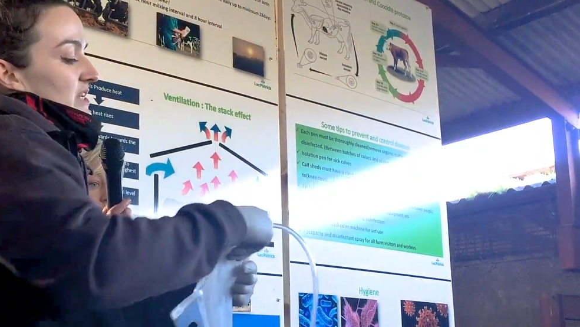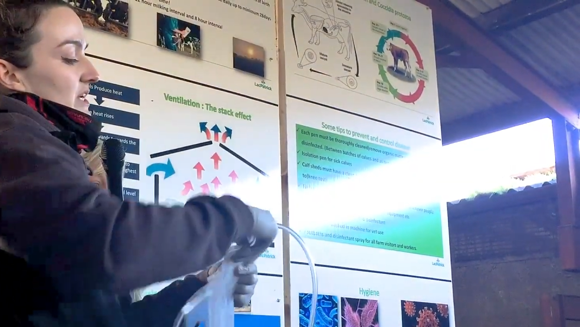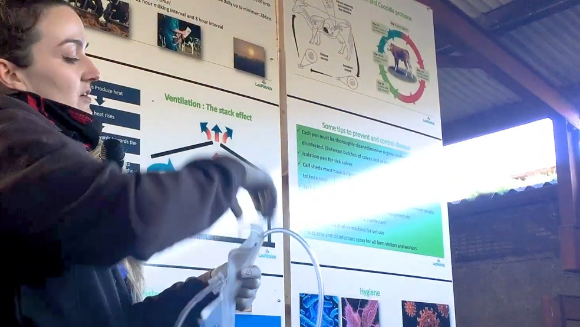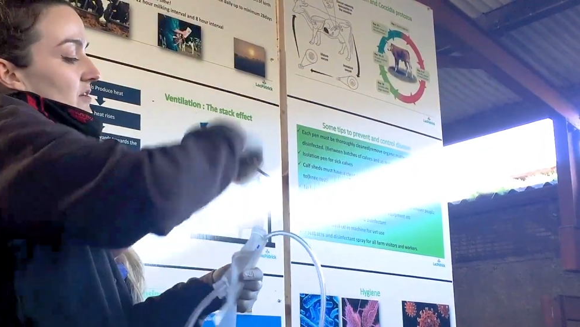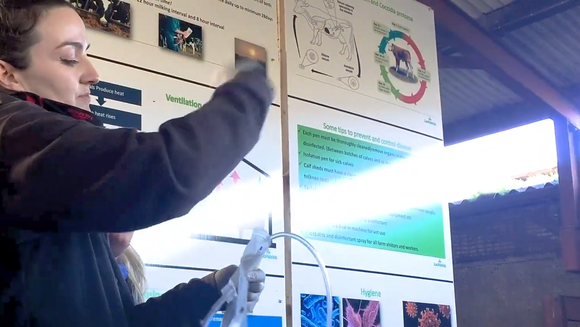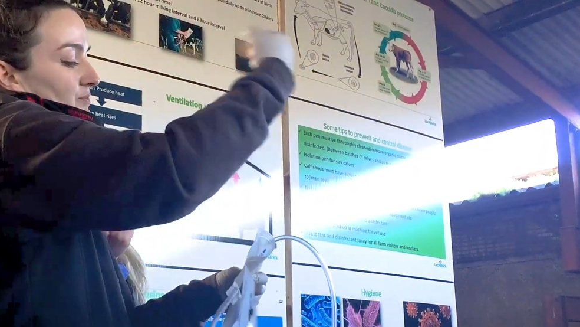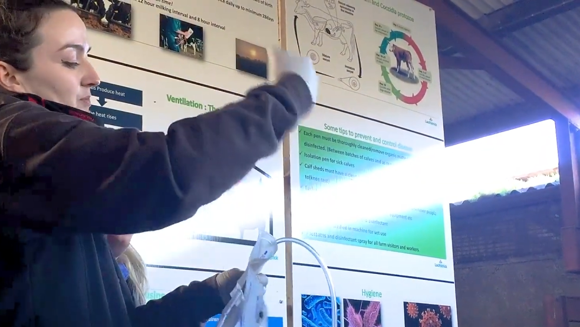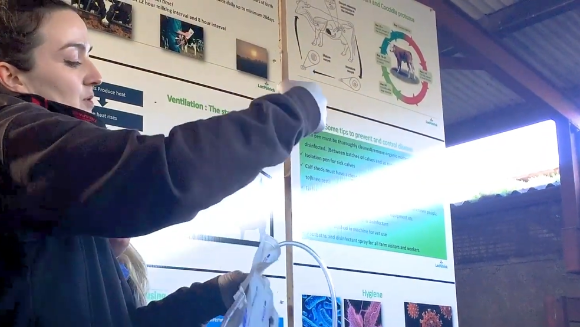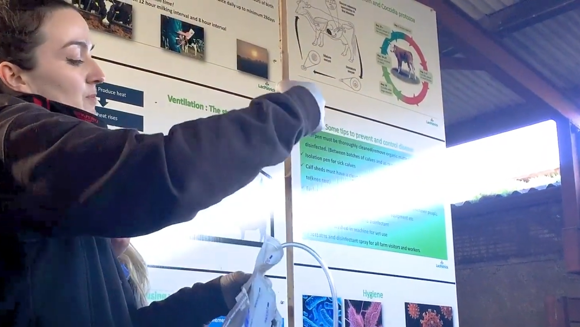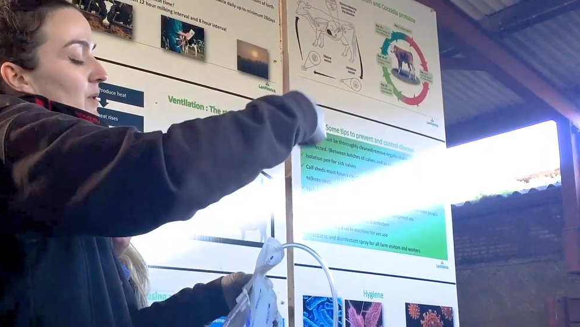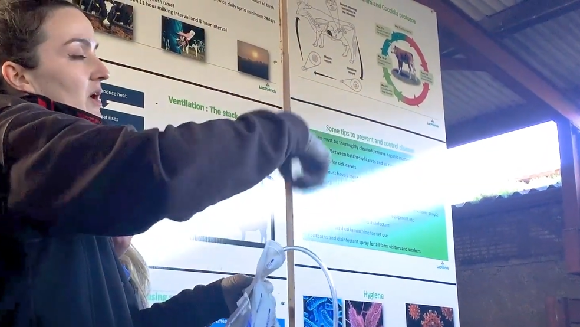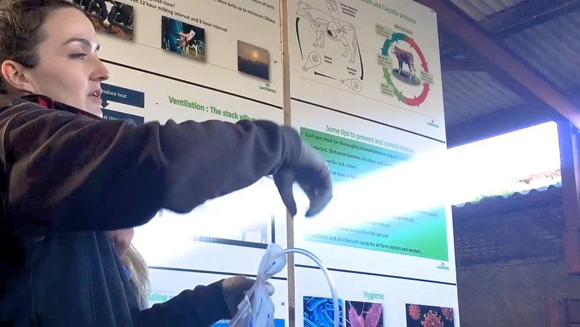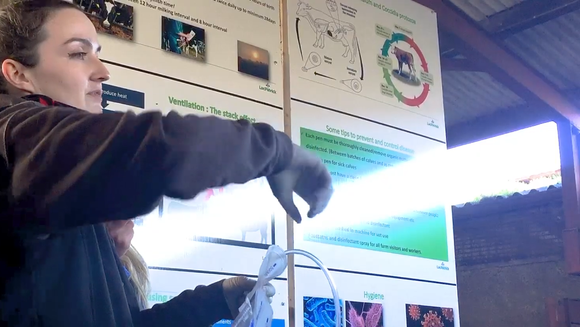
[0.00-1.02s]
say your
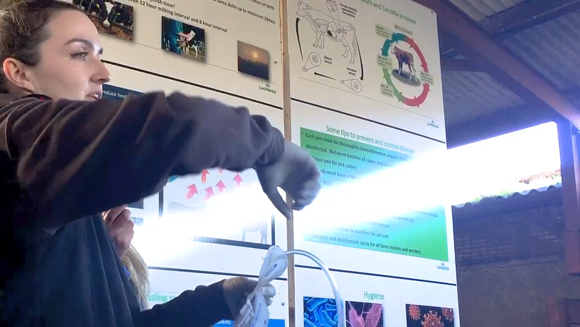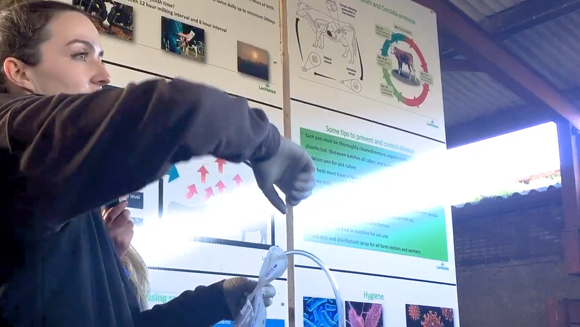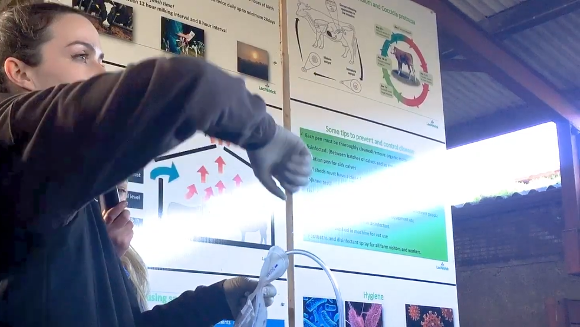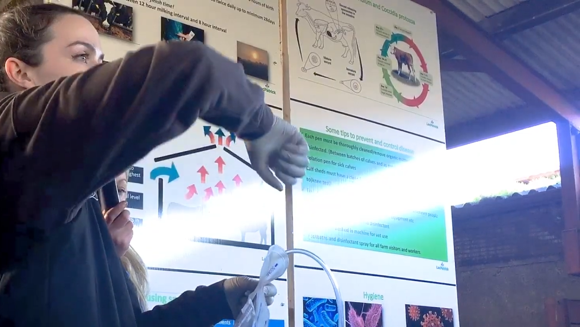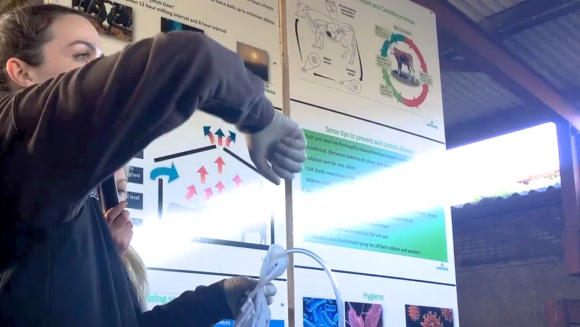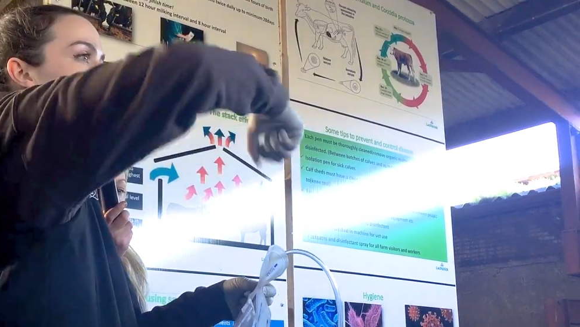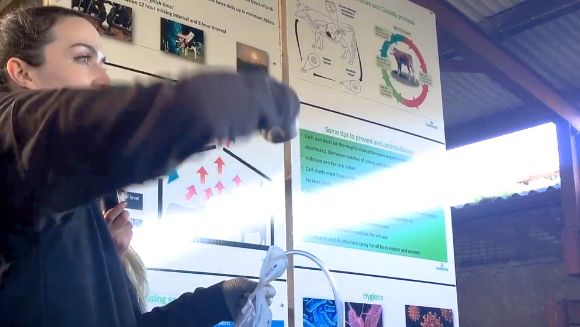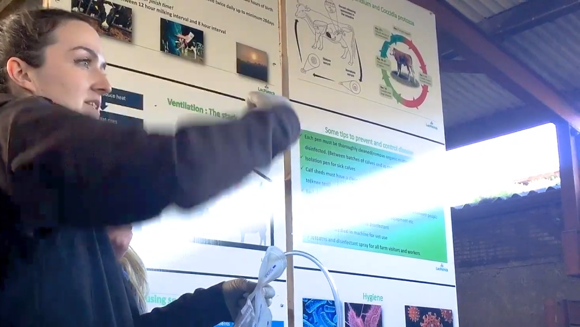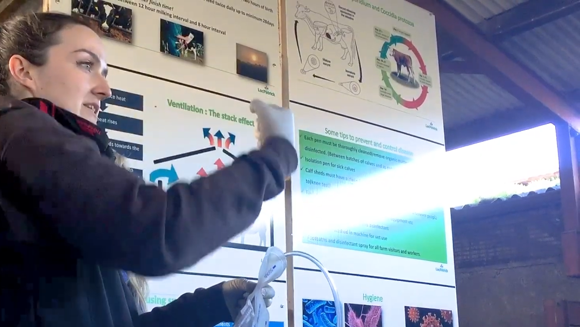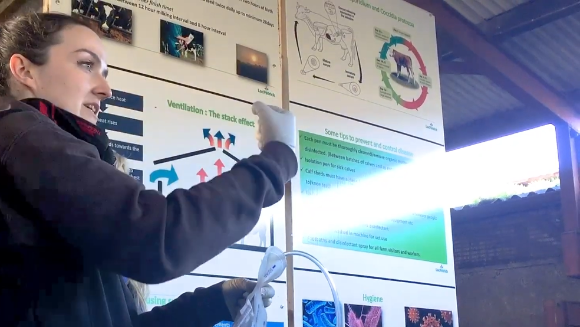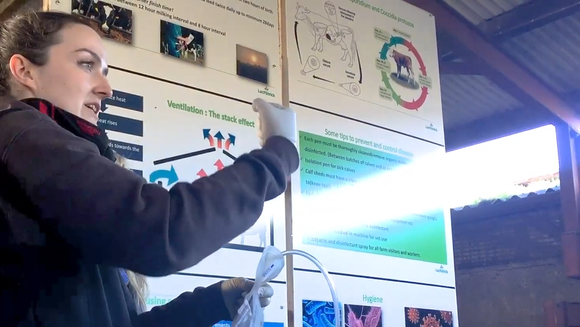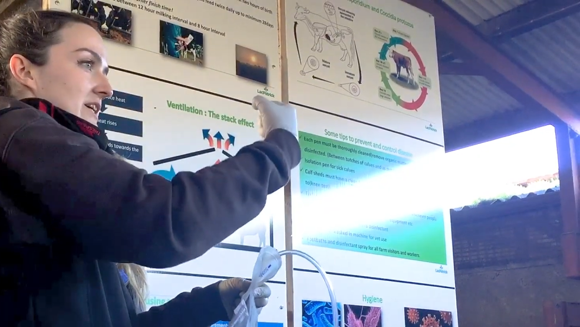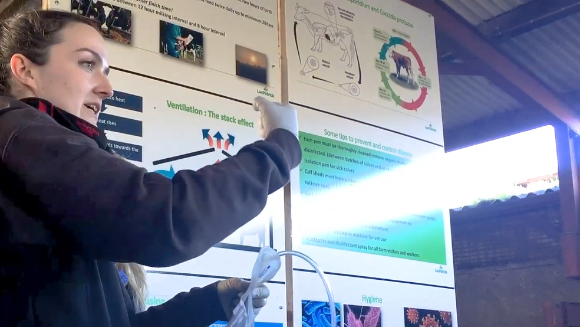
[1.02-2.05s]
bottle feeder's that,
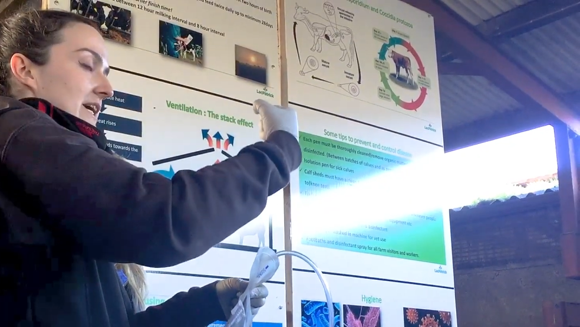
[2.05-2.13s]
you can